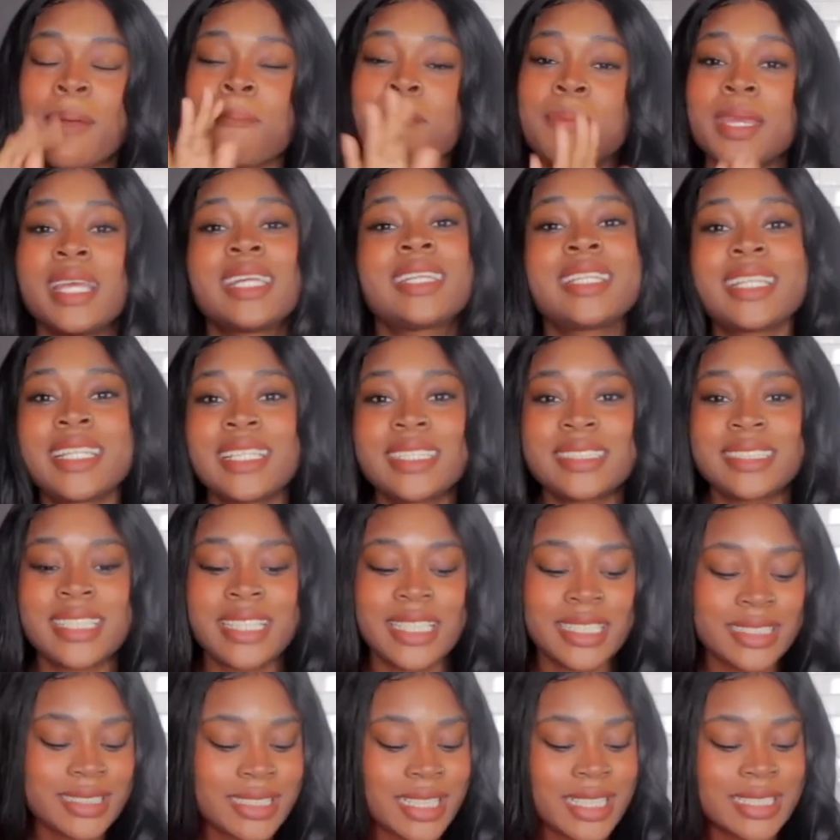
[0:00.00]
Mia Taylor
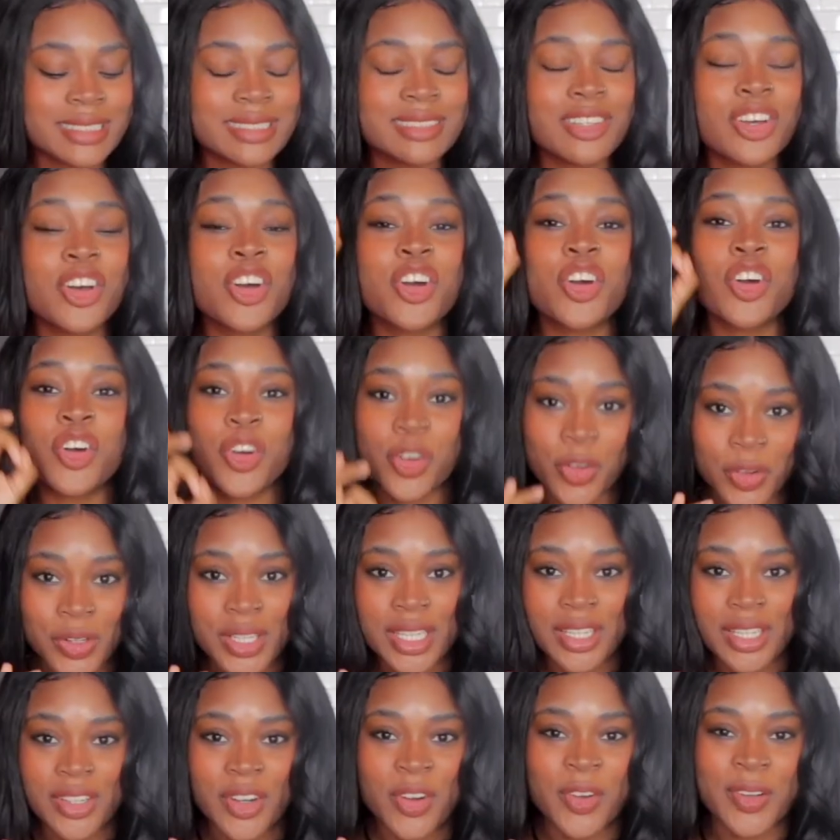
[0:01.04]
said this is
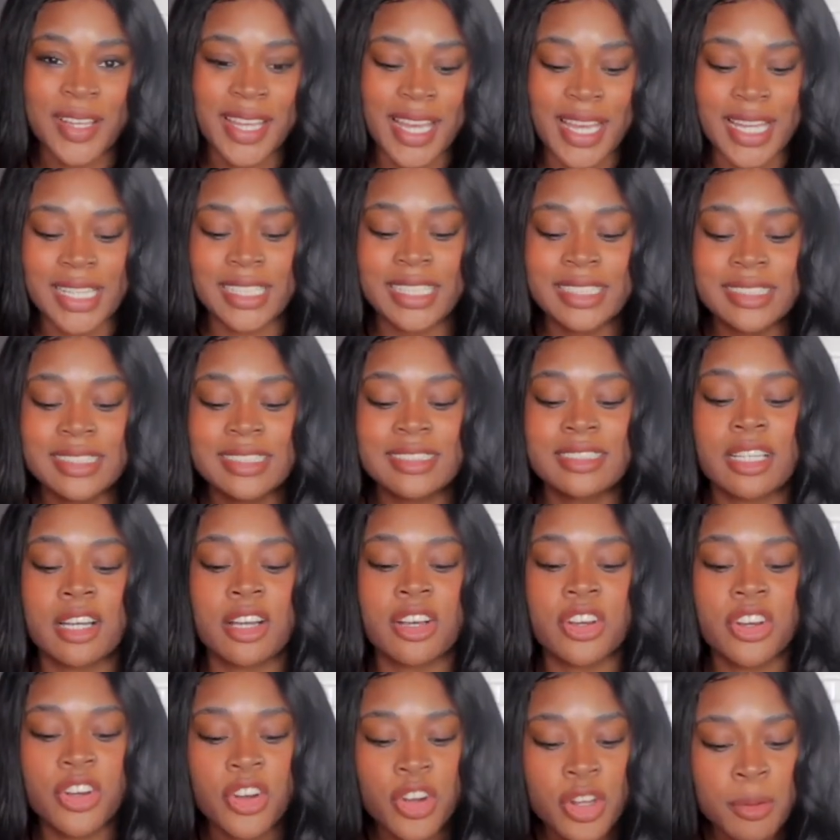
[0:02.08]
good okay this is a
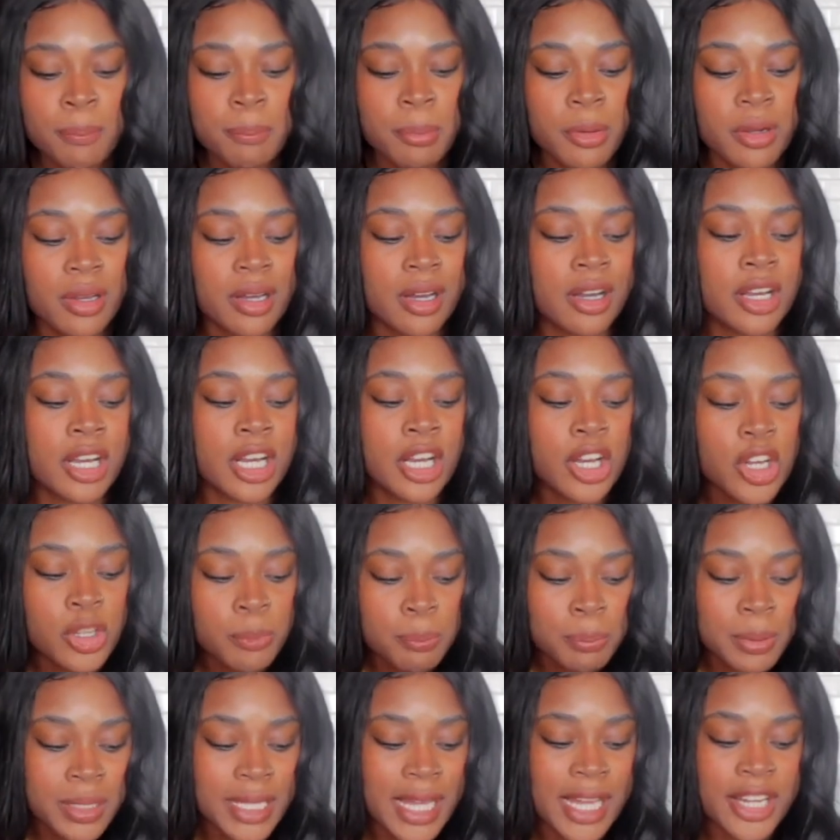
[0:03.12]
good book a
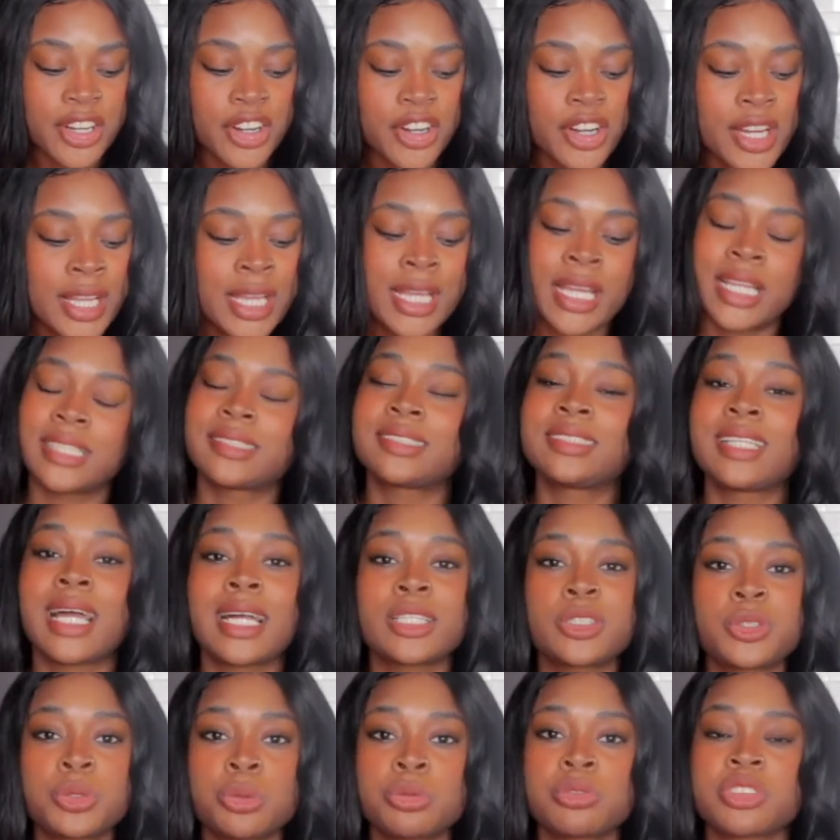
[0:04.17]
good planner it's
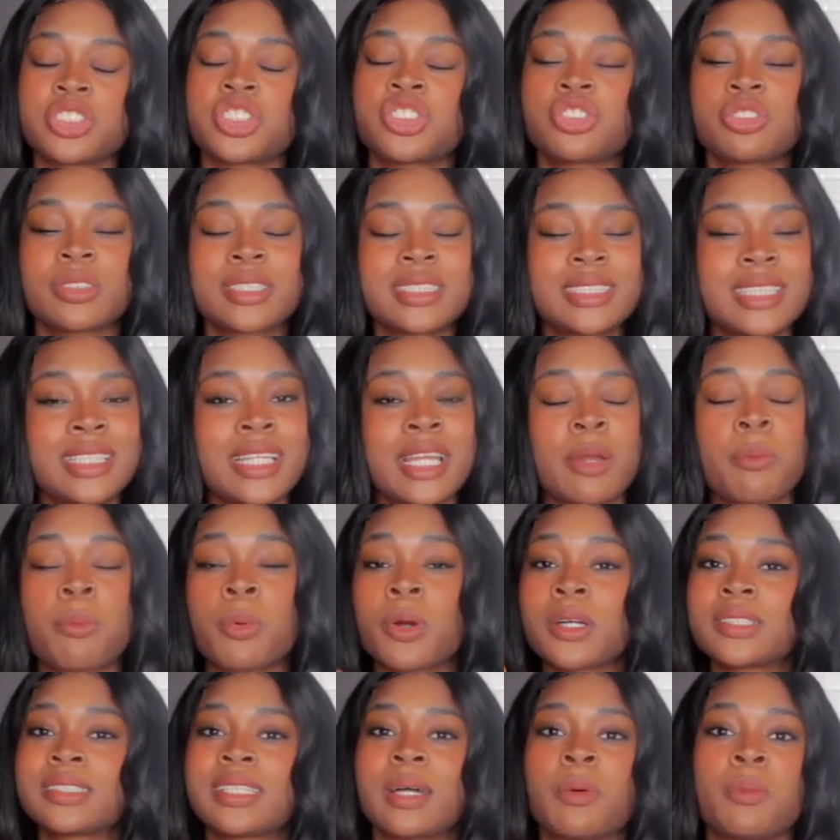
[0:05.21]
not too restricting it
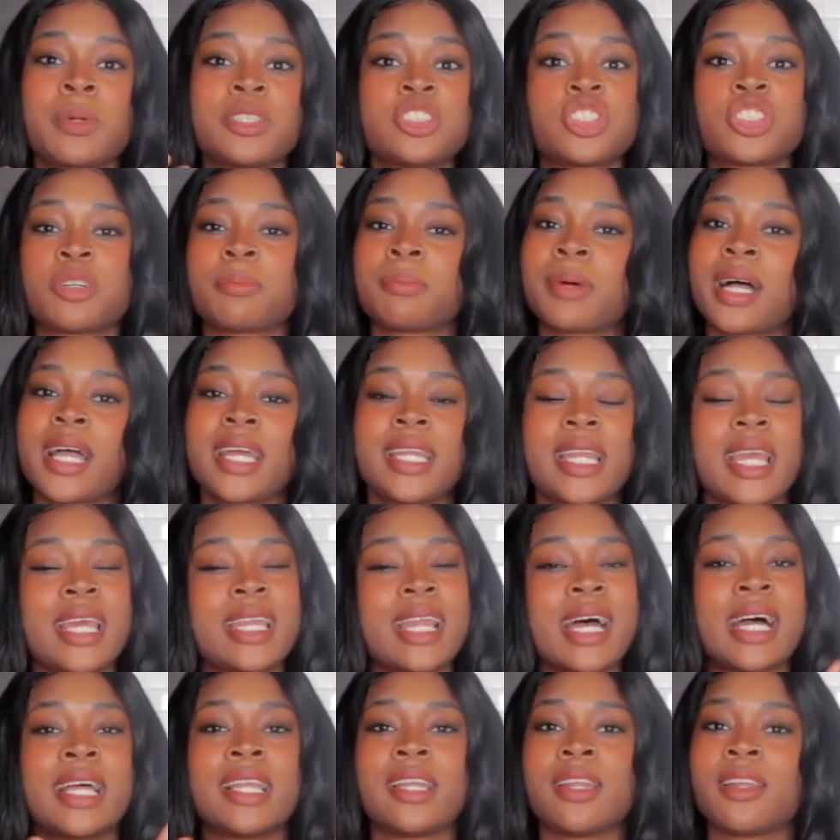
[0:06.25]
works with your mind and
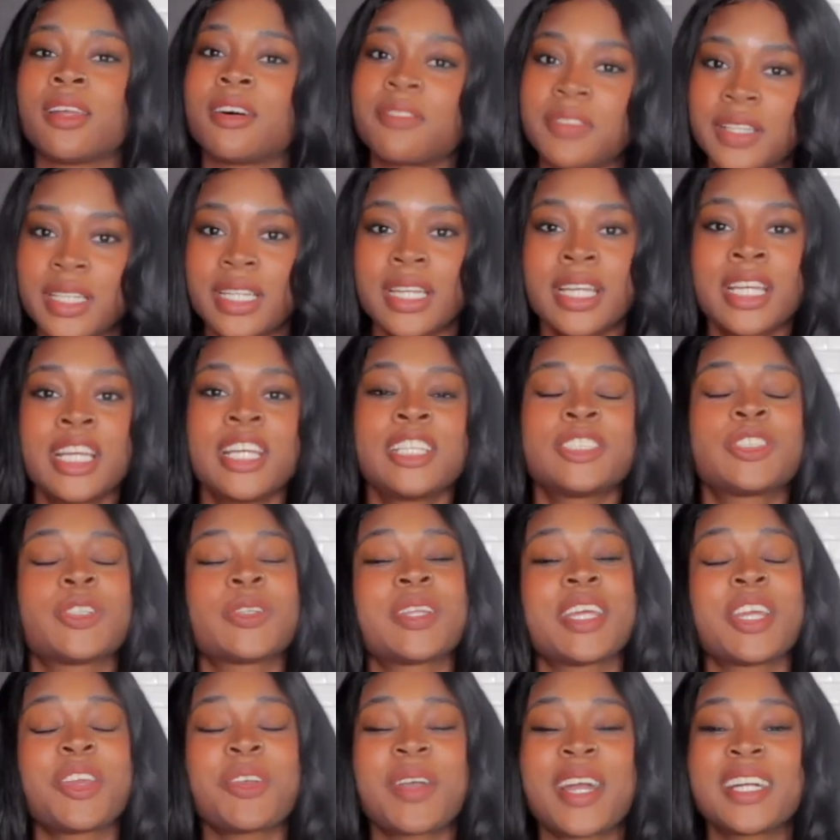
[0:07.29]
i love it so
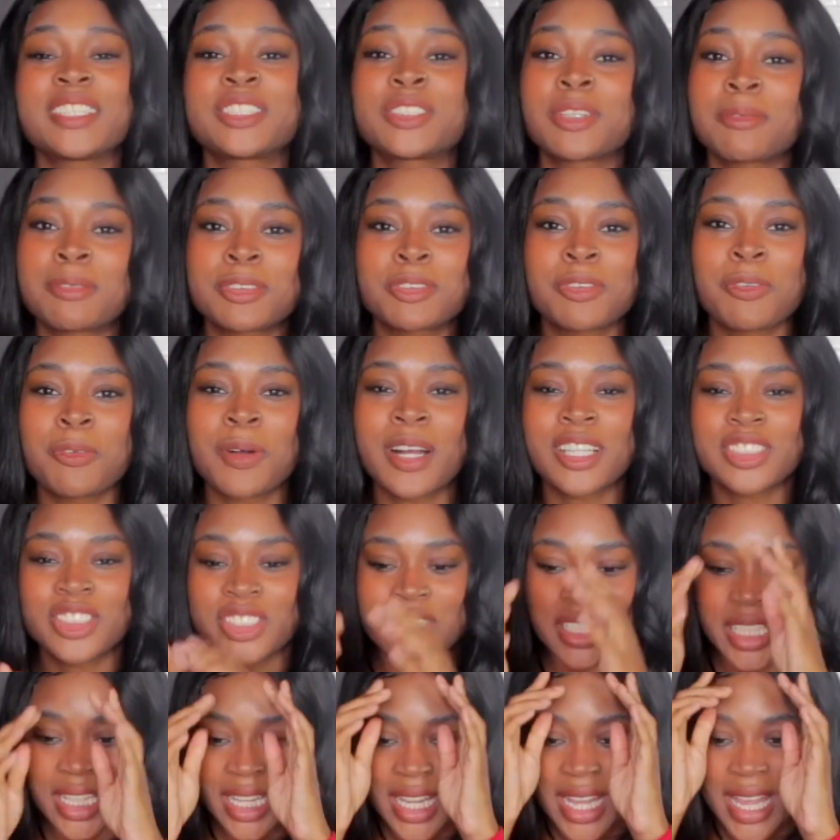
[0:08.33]
thank you guys so much for
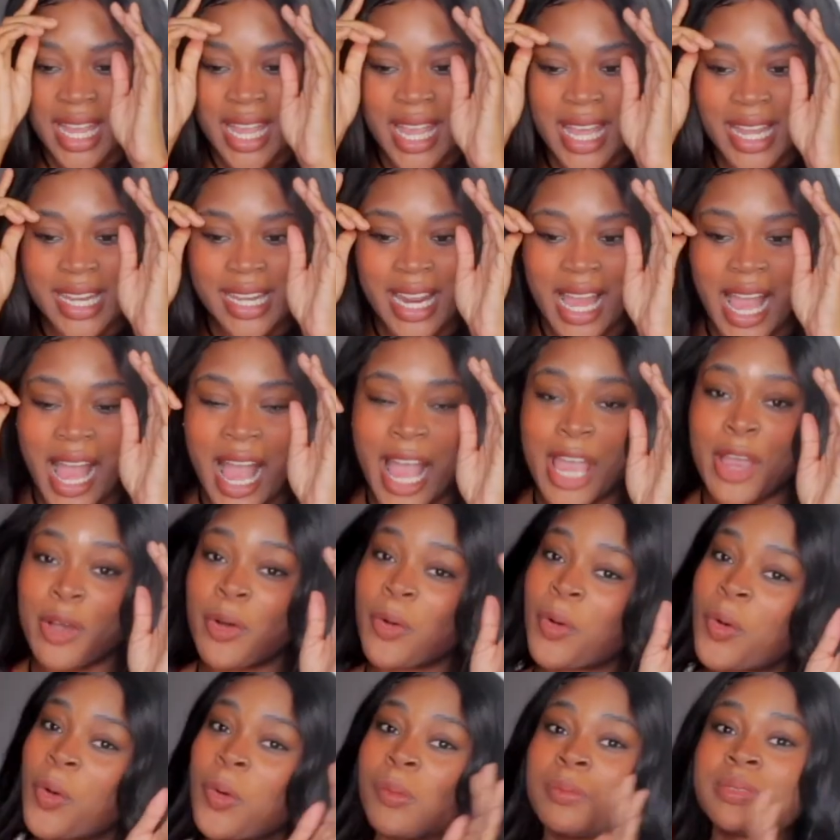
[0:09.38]
watching it and i
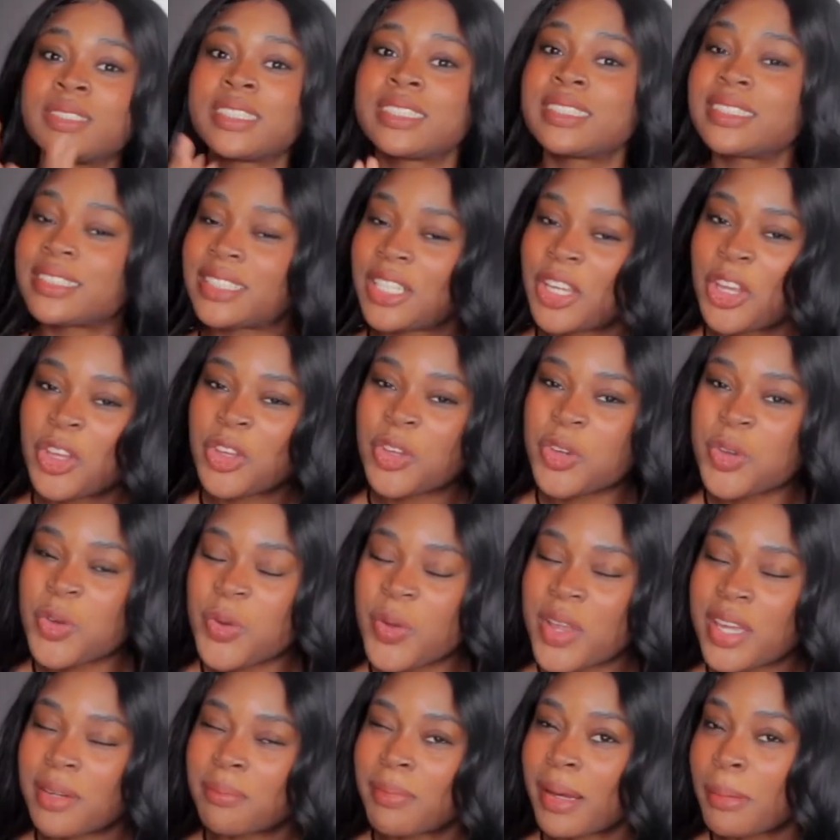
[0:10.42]
hope to see you
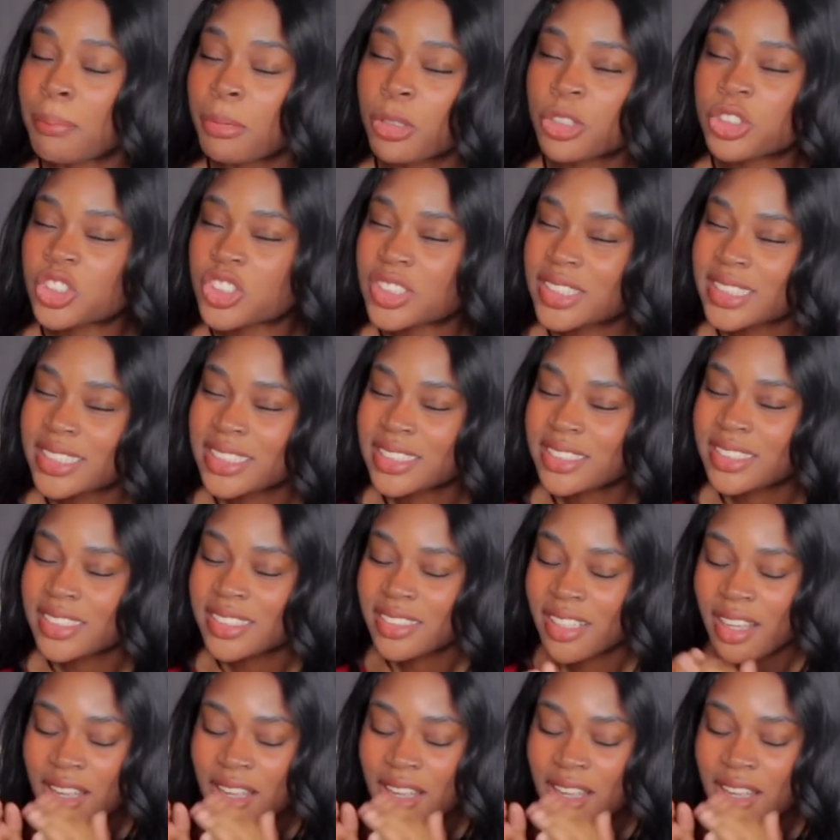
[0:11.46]
in my purchases